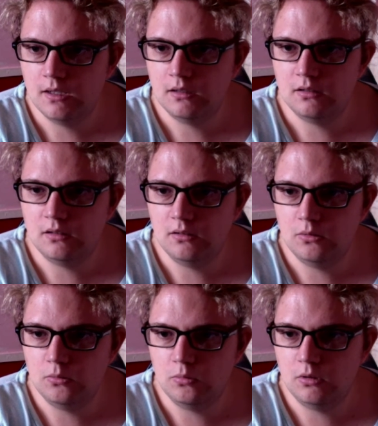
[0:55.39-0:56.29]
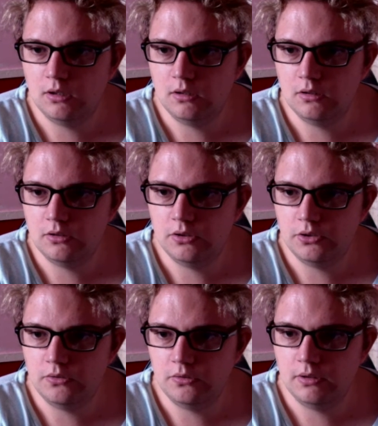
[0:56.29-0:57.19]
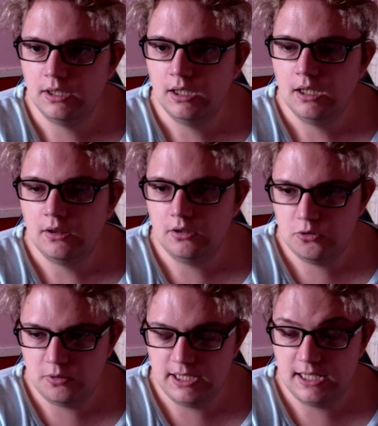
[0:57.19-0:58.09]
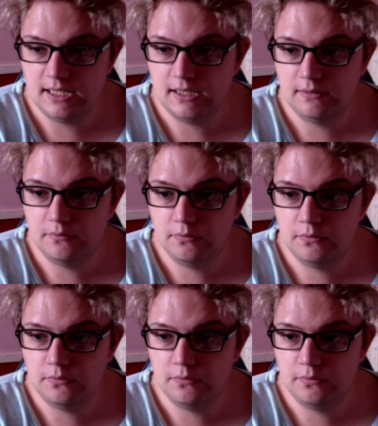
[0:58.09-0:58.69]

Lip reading: So one, two, three, the 29th.